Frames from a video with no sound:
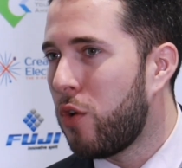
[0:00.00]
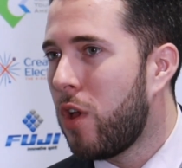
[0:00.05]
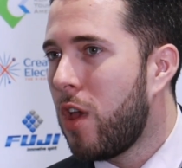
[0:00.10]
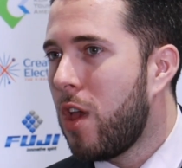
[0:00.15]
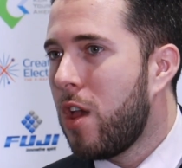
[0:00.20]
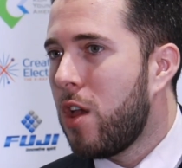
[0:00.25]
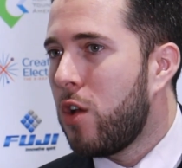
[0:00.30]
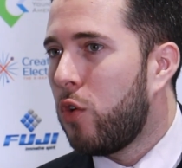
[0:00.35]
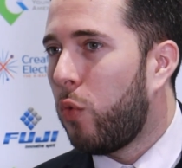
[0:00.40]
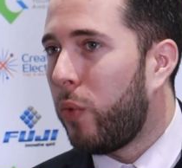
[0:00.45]

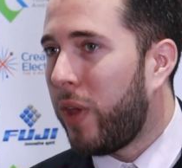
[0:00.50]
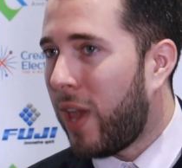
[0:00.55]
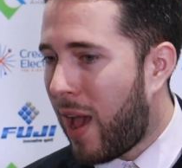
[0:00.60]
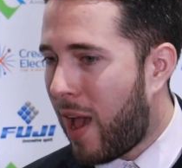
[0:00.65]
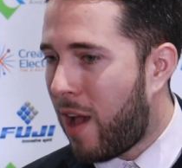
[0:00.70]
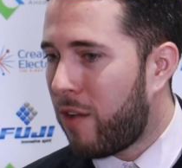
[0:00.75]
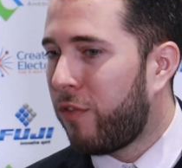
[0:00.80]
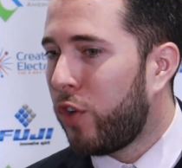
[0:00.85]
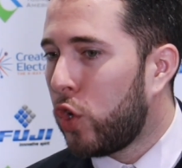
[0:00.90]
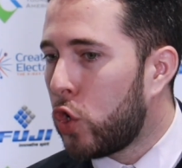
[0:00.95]
So
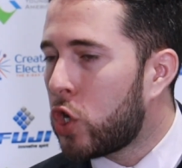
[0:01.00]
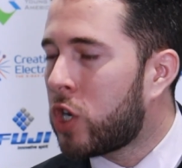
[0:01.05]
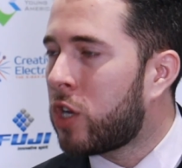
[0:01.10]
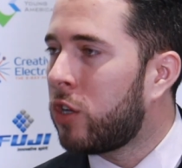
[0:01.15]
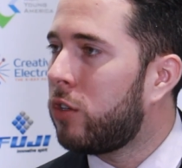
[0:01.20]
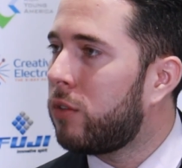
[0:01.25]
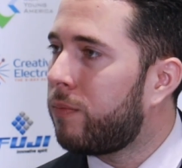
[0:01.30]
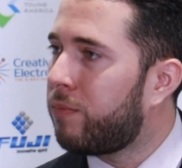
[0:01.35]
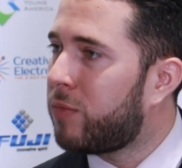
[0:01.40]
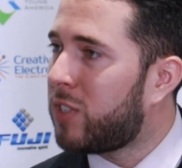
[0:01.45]
we have
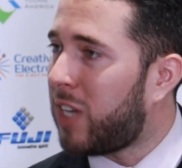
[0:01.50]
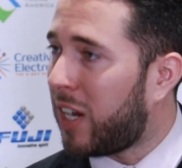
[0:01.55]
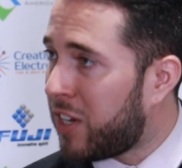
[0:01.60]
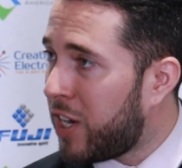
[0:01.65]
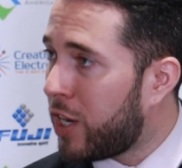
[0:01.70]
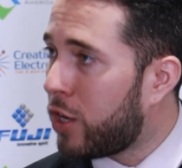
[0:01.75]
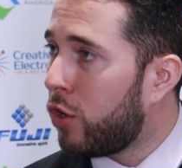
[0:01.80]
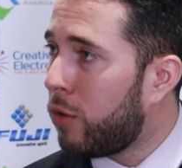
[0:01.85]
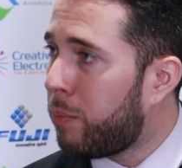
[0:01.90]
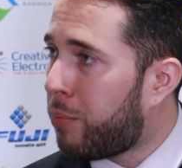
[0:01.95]
local
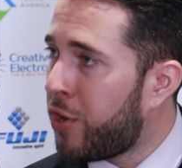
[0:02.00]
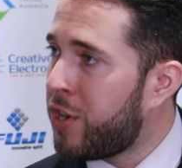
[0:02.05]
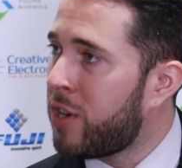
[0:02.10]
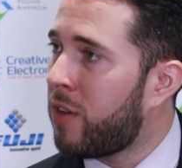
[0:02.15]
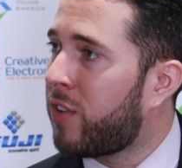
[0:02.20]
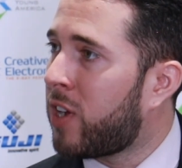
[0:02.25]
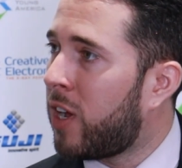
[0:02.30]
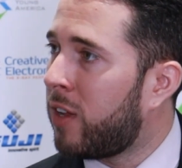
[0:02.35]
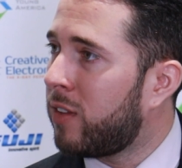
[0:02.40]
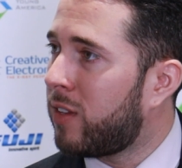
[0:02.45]
technical
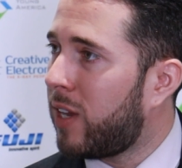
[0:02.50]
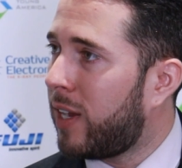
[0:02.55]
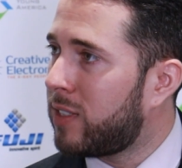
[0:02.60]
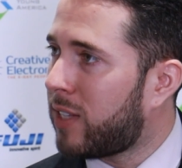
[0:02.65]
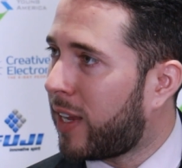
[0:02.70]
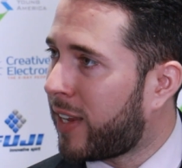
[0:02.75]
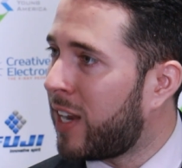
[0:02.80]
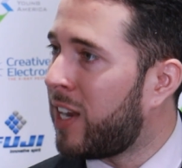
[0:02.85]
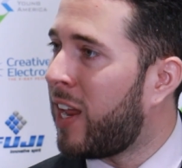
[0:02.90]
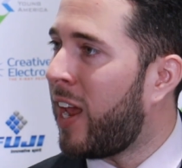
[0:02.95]
point of
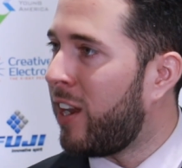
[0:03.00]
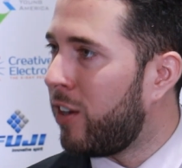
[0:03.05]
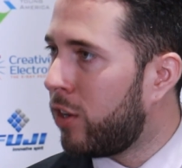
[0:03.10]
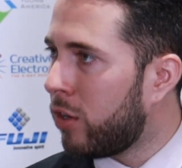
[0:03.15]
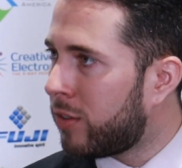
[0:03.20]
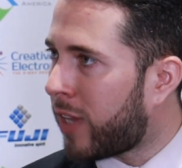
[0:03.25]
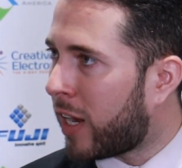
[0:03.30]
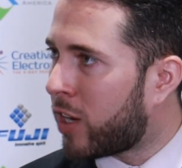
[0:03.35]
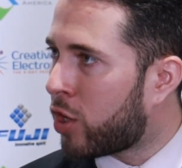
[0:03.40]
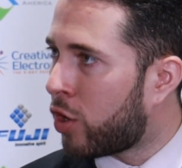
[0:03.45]
contacts that can
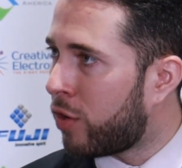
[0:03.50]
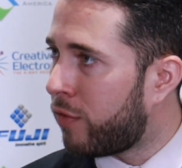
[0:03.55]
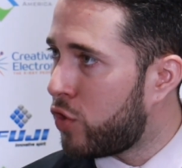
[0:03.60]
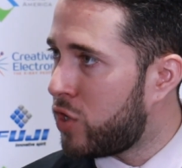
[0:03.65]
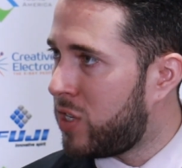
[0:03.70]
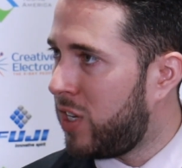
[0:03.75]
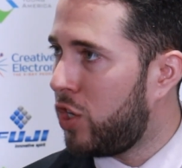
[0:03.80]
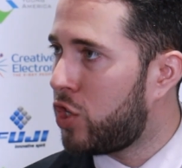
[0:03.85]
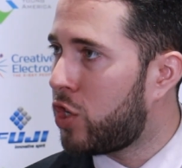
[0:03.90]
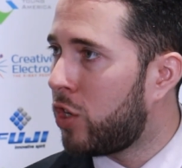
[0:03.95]
handle
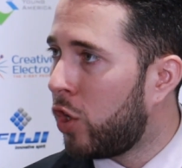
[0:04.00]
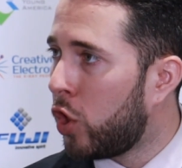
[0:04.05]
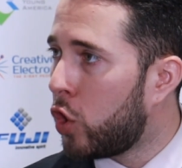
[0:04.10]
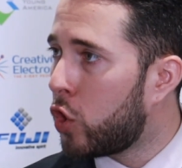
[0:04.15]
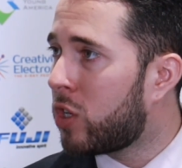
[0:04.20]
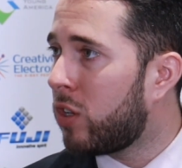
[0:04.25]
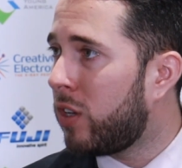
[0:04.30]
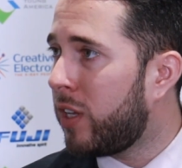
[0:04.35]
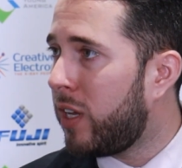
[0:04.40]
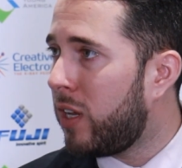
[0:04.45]
that
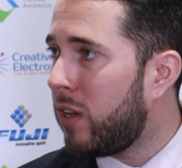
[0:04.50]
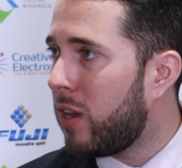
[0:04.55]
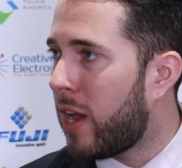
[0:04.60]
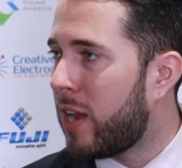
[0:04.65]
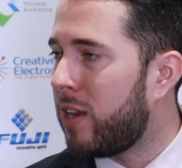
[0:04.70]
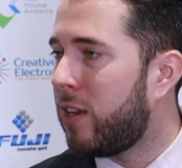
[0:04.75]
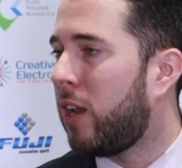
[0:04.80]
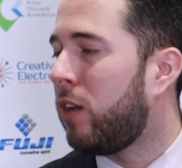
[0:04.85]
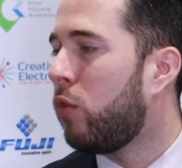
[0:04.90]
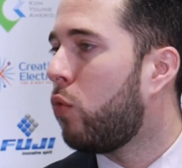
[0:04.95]
conversation
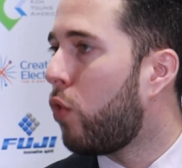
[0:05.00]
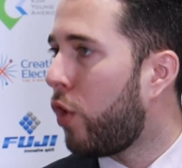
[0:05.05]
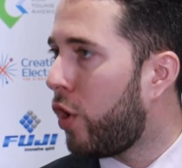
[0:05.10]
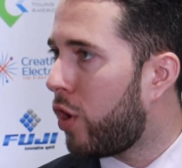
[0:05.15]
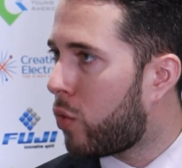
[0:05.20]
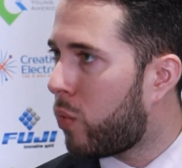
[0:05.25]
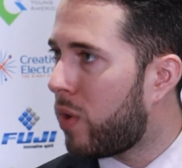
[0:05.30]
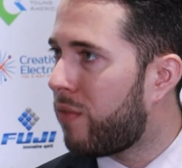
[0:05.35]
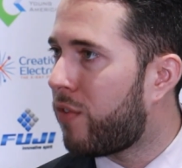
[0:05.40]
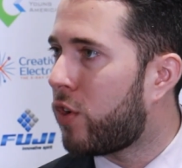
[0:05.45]
locally and
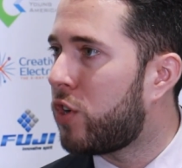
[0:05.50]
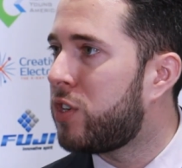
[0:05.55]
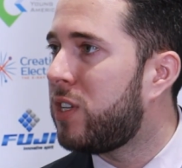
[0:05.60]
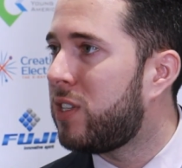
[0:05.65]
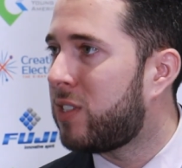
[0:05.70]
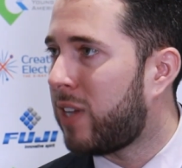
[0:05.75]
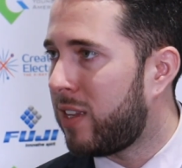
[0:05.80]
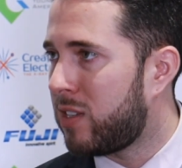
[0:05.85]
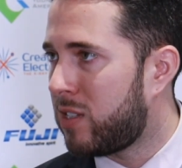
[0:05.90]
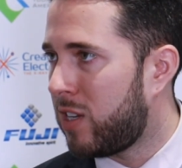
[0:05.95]
then work
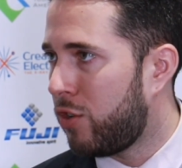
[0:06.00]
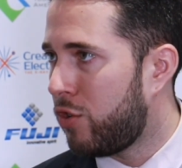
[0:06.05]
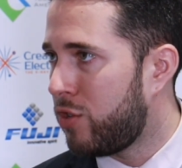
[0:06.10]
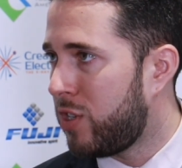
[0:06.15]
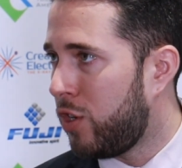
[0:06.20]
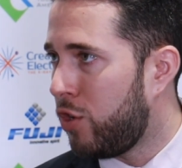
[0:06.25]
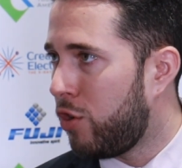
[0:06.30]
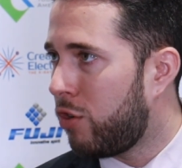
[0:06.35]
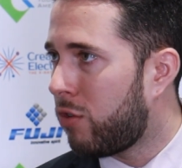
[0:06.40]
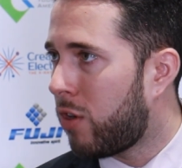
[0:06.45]
with our design
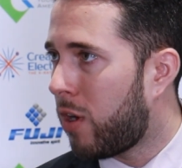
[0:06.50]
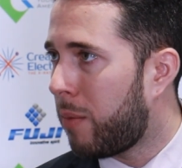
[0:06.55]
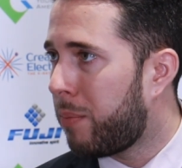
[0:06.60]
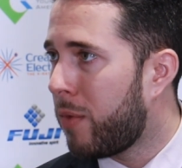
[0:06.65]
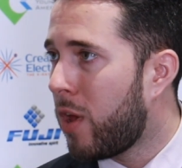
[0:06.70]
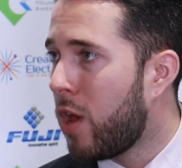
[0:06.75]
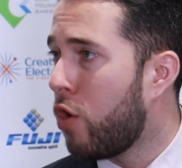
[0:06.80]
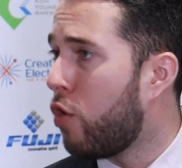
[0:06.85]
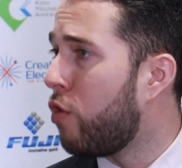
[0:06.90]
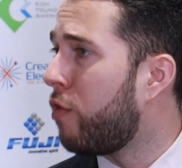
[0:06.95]
centers in
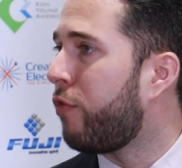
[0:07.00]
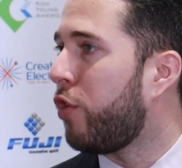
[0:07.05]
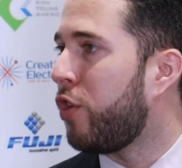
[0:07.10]
Europe